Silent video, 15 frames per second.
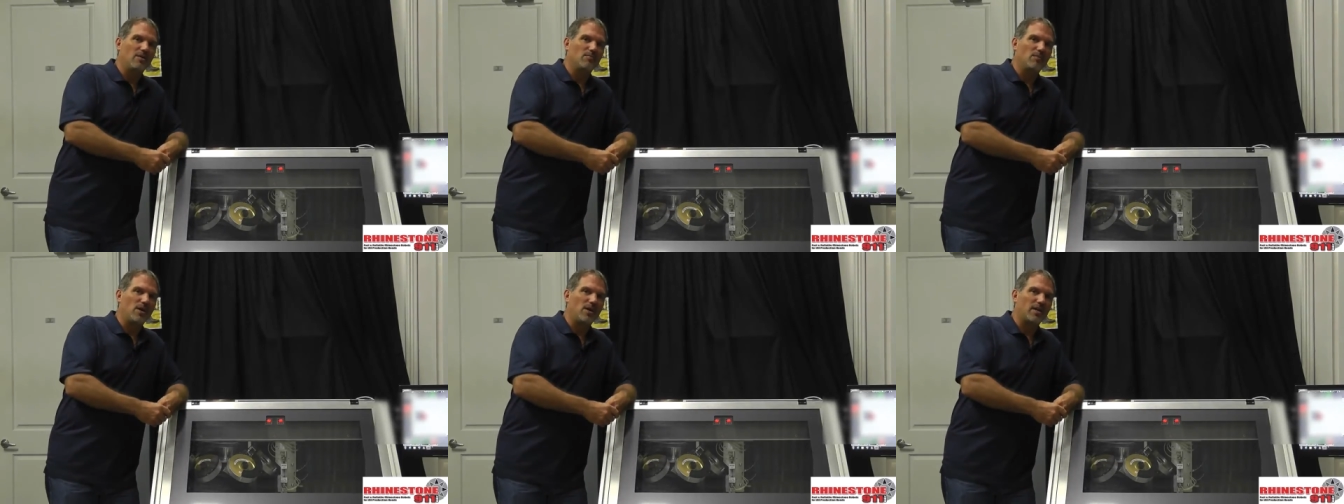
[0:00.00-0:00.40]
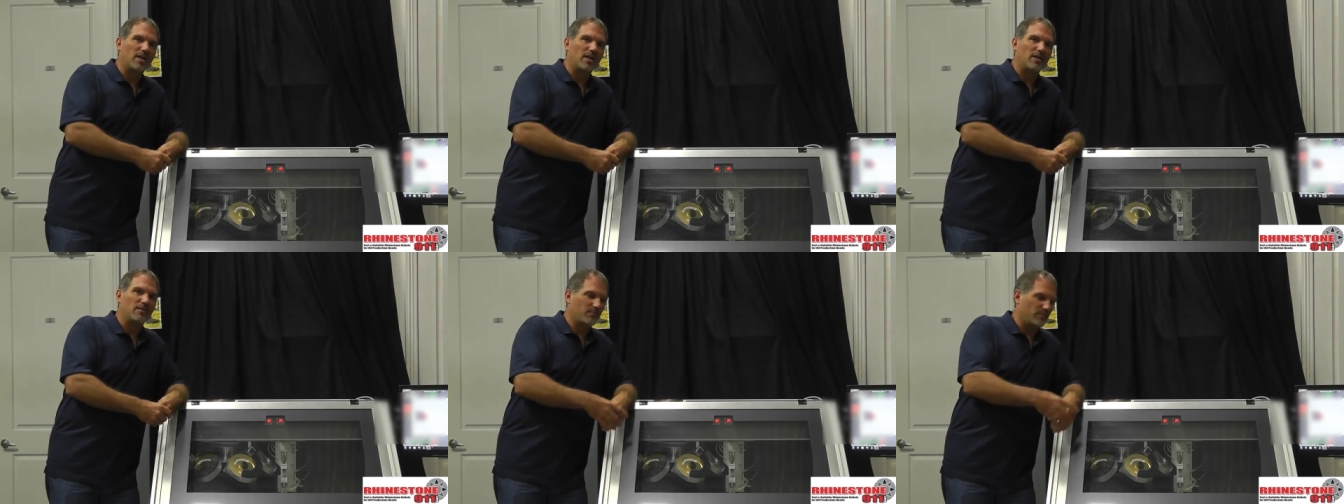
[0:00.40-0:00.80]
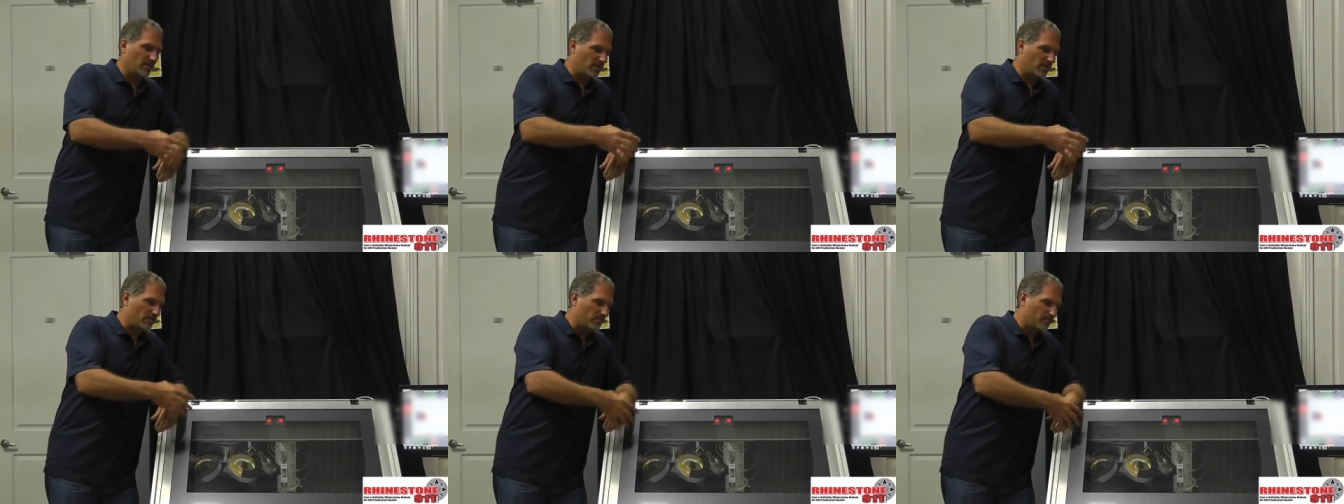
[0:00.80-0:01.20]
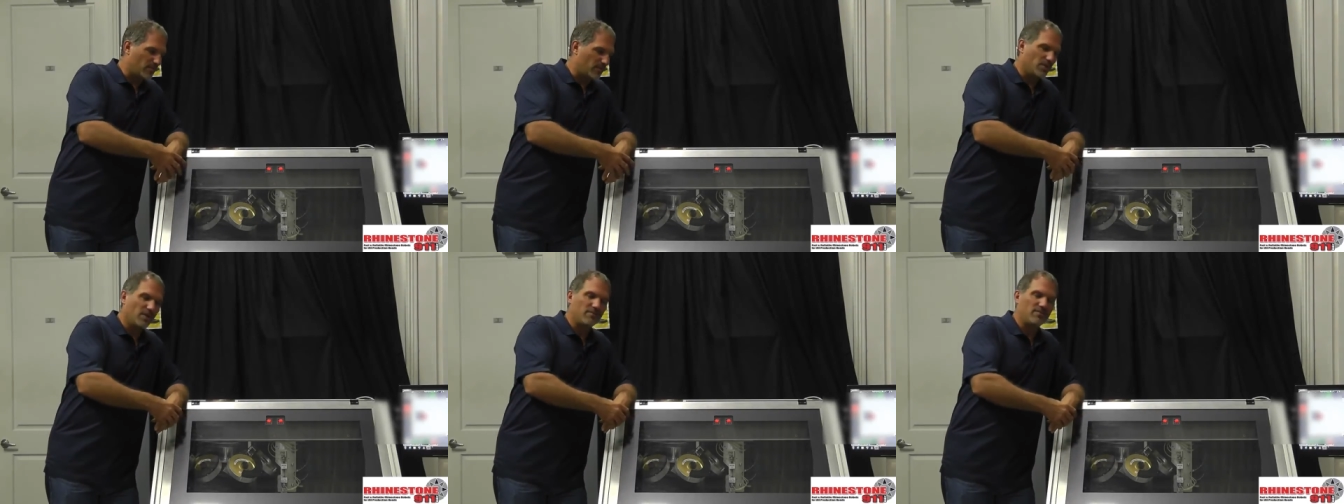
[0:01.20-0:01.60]
markup from
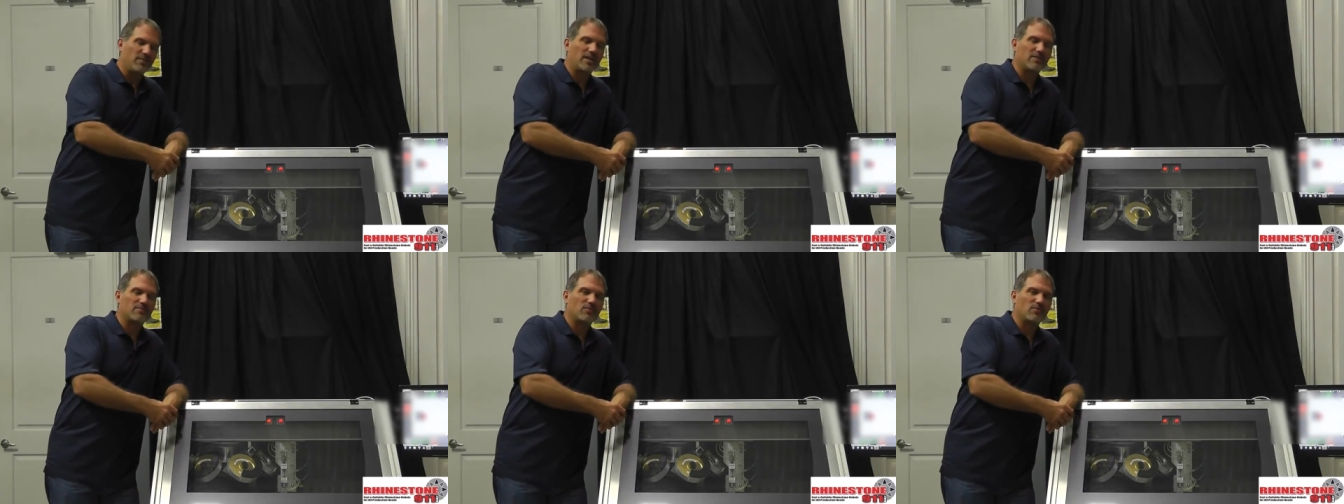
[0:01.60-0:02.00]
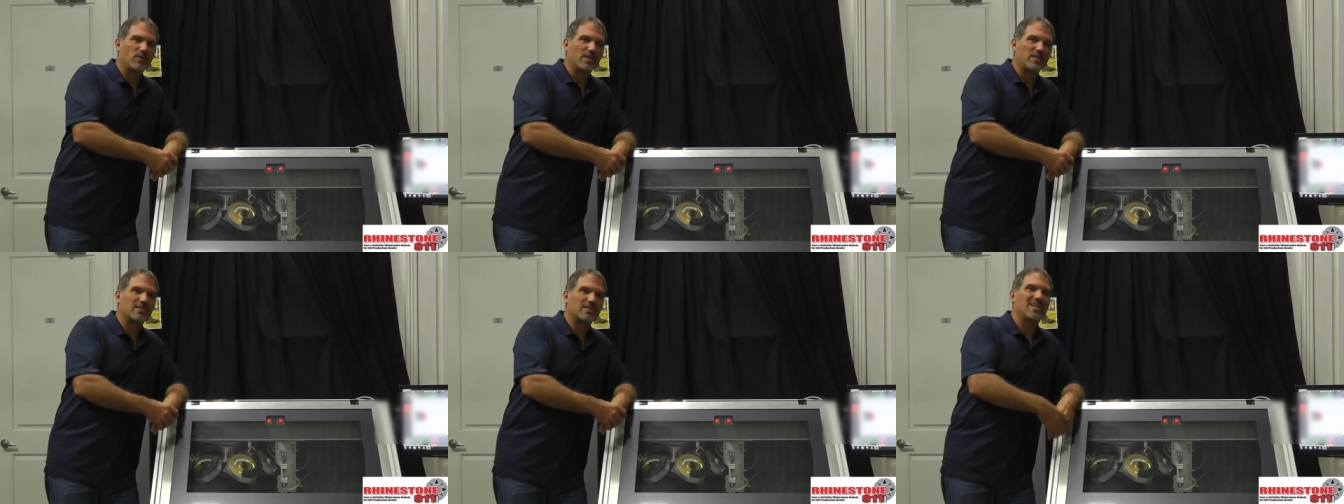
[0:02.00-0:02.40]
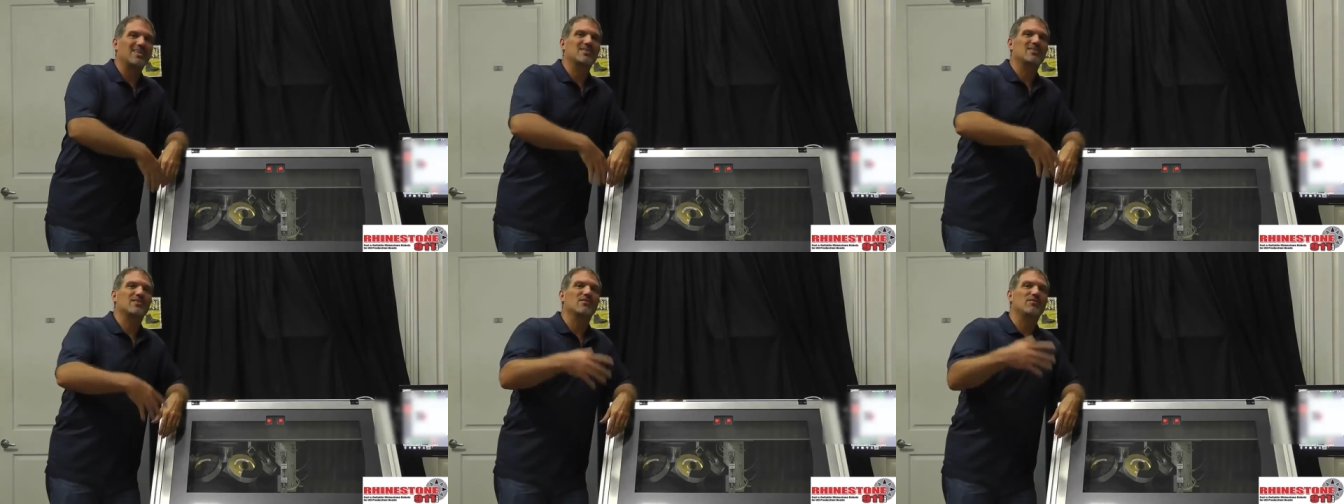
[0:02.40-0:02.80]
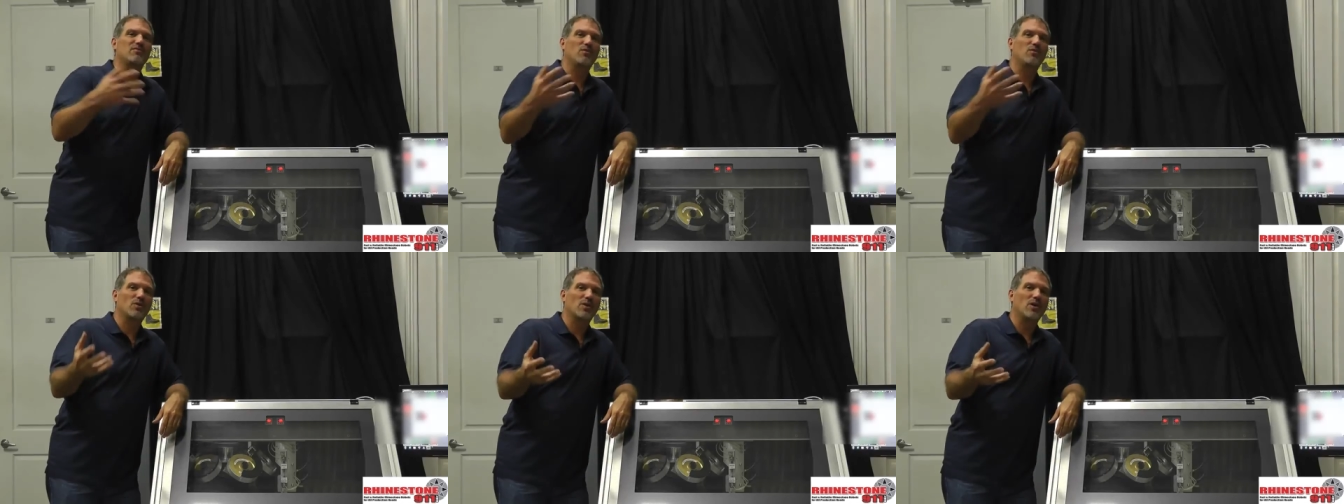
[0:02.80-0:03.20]
35-40 cents to
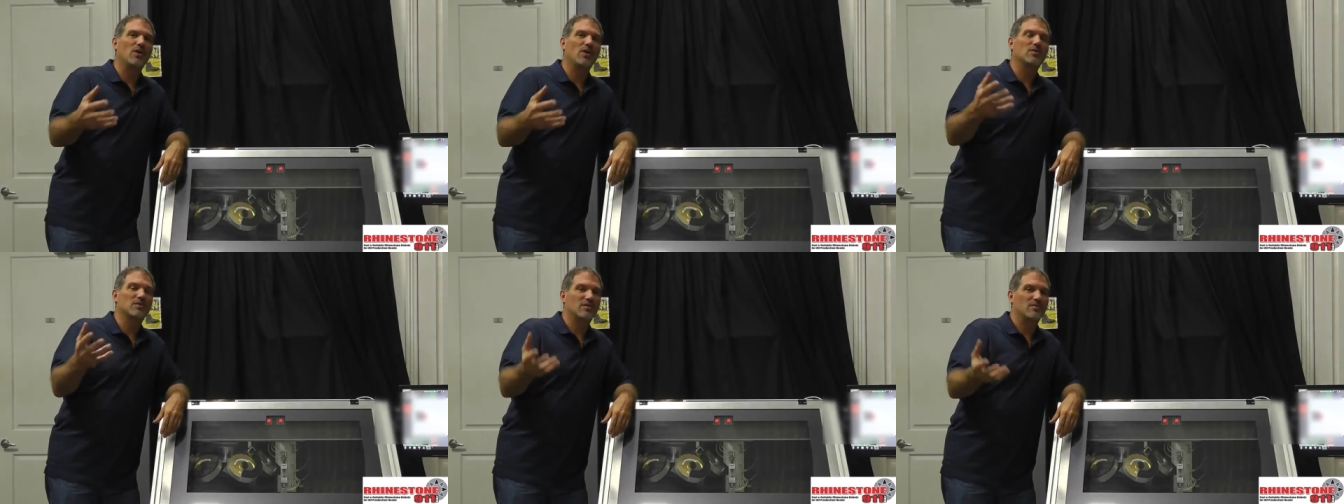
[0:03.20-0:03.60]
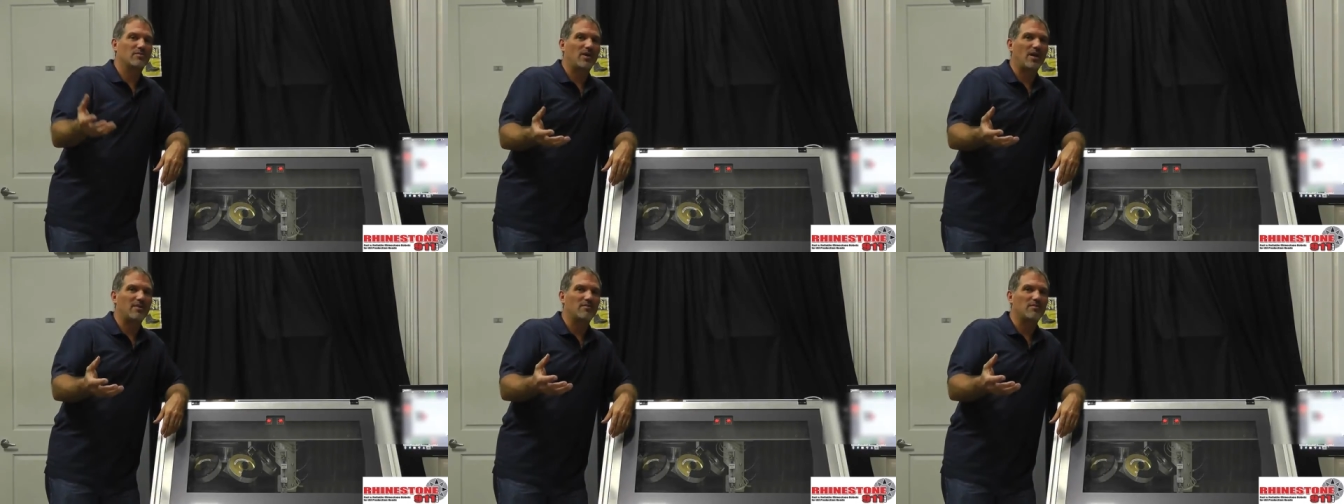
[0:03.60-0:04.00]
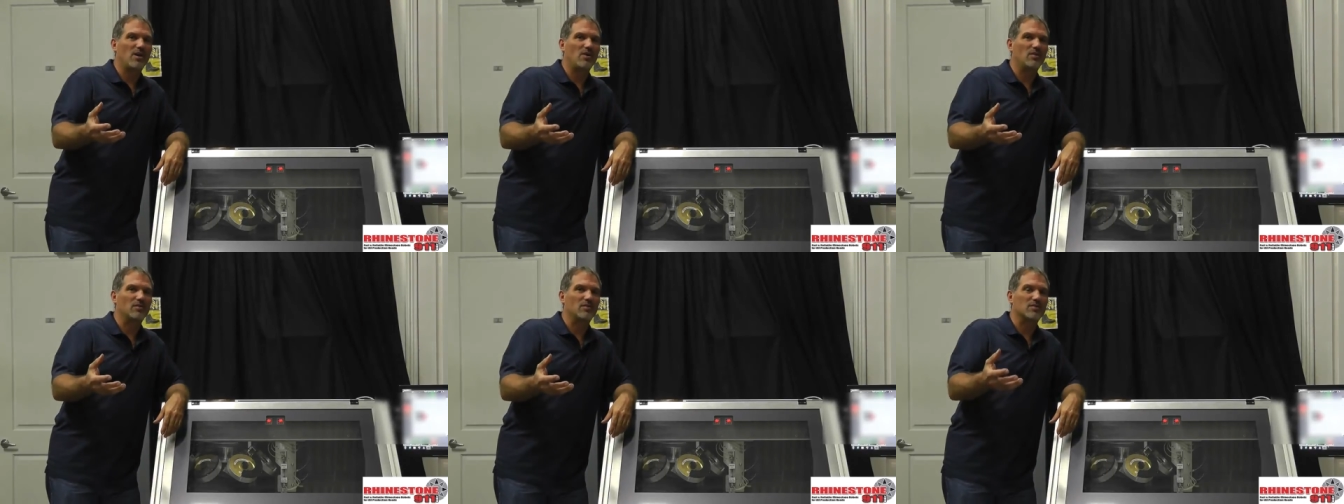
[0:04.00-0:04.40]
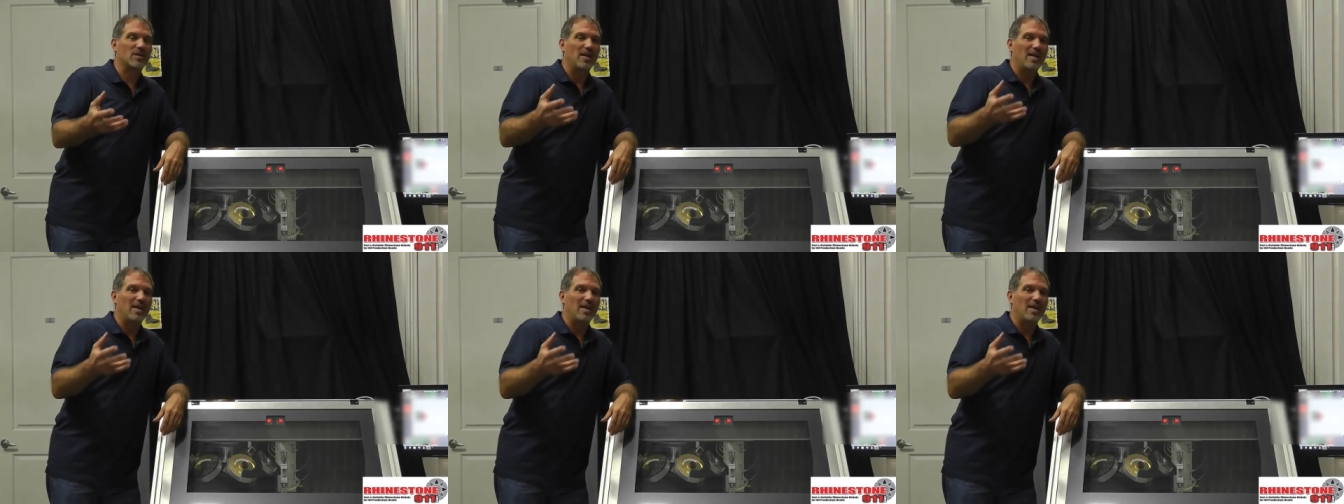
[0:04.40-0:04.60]
$4 to $5.